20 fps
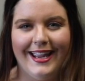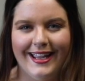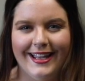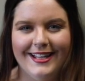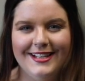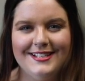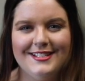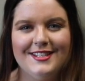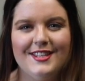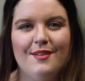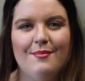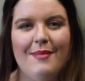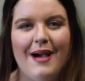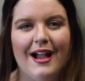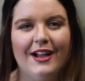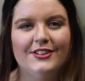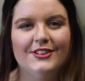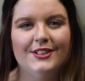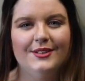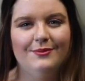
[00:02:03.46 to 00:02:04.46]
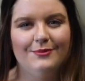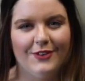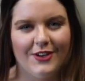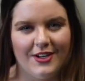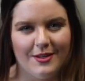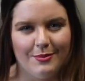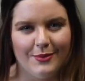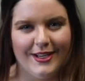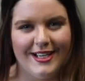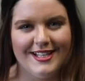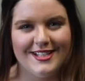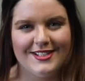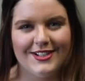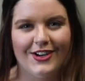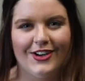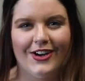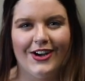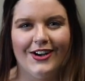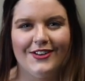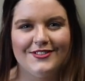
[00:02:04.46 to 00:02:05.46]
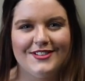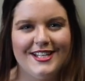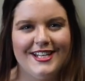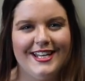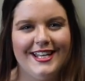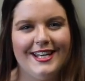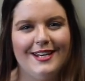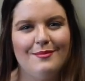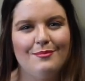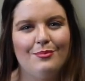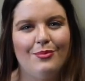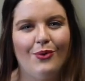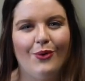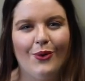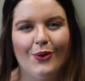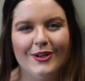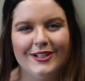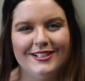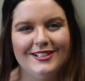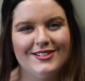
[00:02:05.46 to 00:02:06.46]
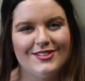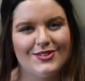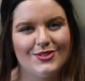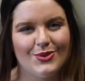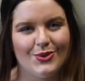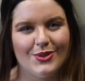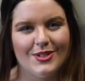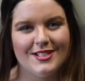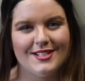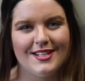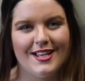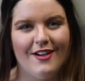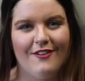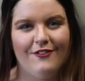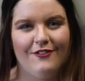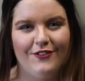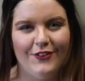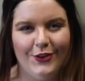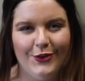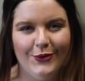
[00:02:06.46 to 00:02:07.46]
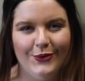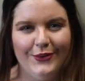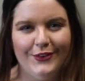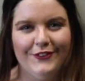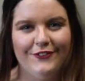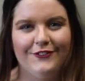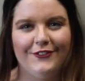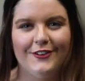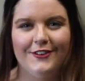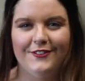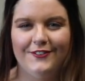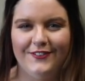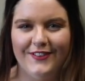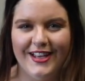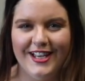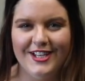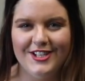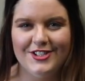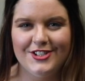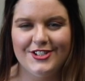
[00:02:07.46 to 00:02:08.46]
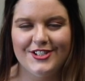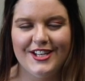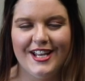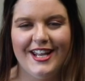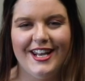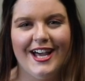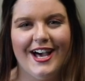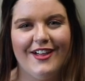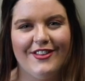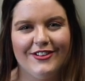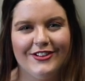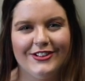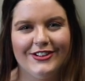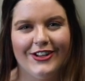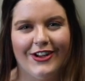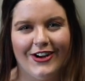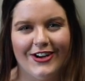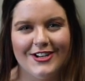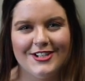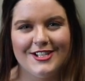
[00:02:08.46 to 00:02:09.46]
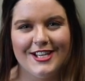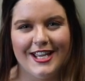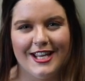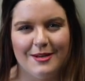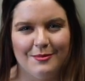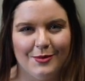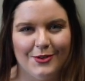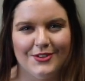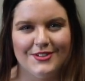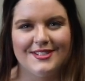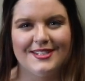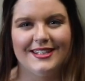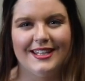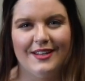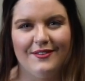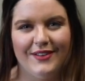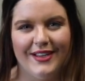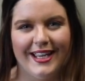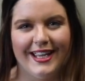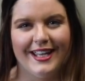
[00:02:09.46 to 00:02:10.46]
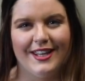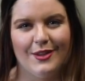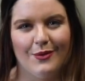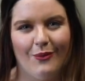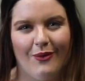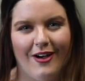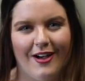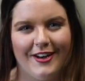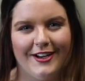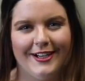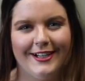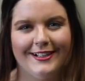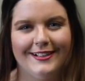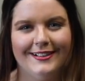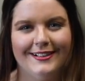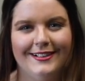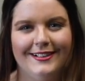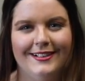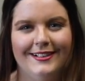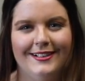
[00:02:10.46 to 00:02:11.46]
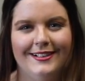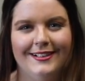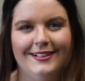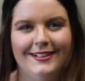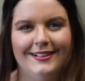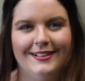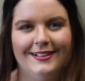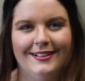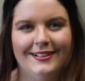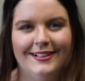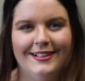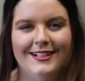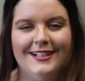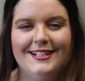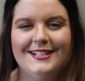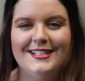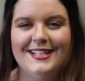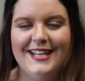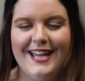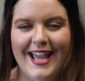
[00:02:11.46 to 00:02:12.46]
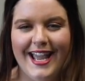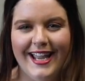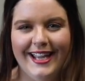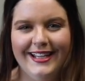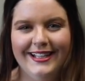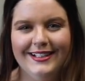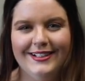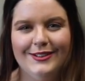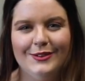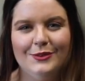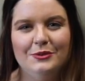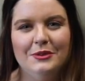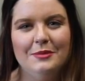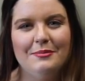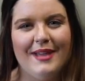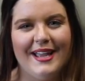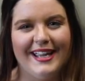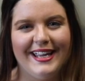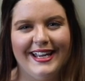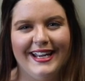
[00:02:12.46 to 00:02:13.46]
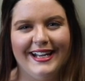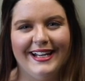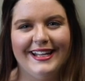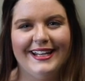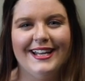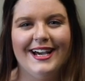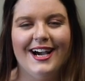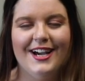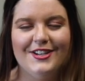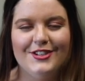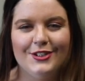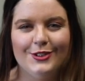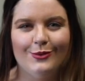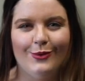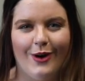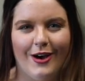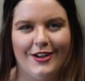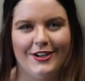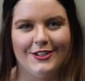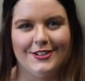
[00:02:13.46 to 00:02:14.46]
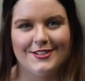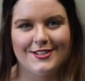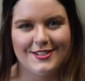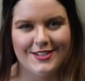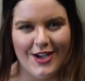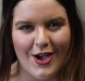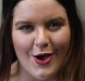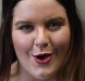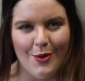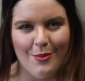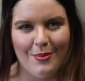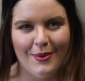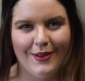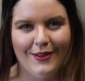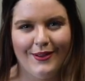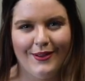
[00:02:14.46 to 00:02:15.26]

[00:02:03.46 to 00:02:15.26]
And the macroinvertebrates are often an important source of food for fish and other large animals living in the water. Today, we're making an underwater scope.